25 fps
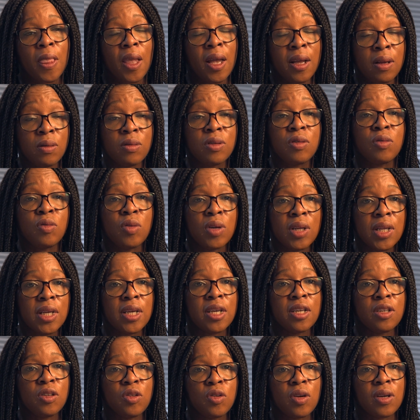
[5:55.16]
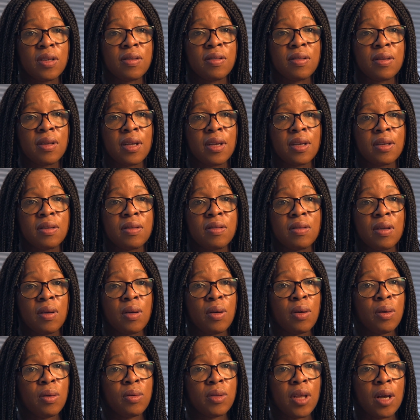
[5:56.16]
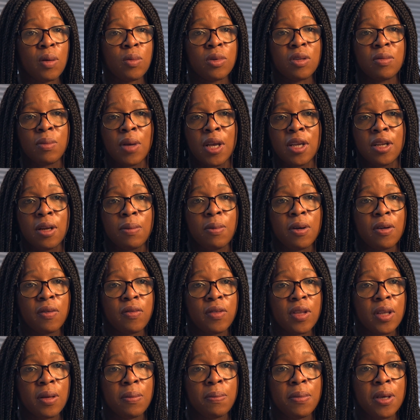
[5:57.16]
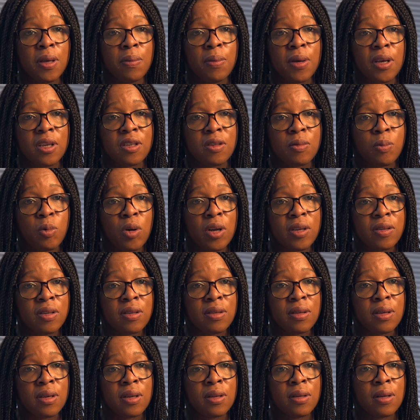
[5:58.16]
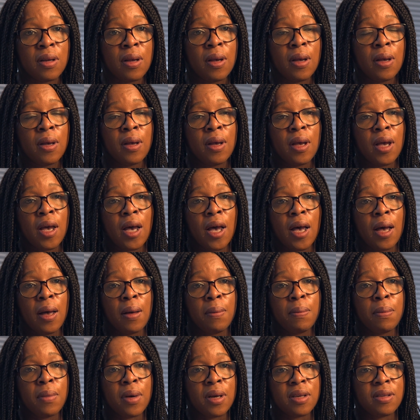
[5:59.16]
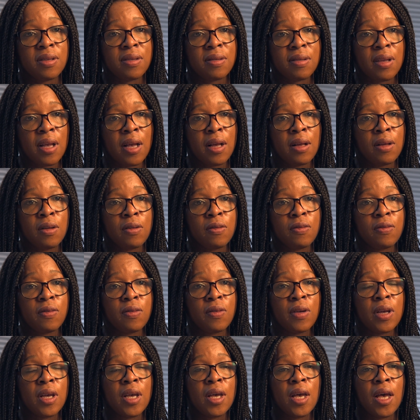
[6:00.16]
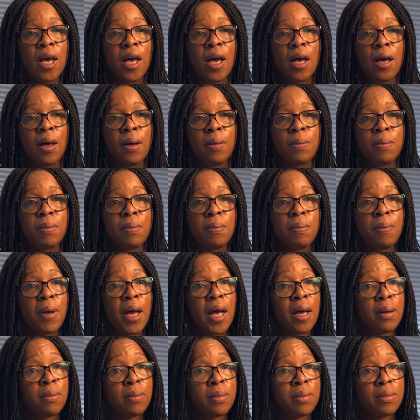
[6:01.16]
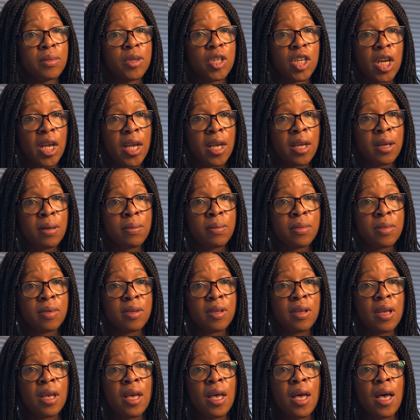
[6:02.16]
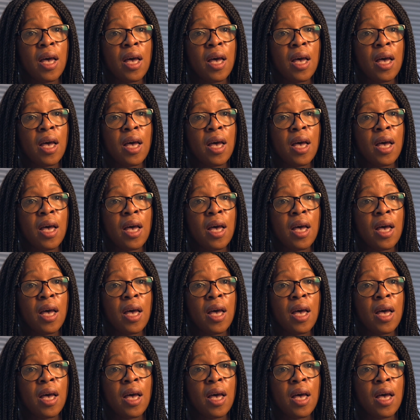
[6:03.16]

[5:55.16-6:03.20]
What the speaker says: And it was really interesting. So that was made up of the BPS president, myself, Pam James,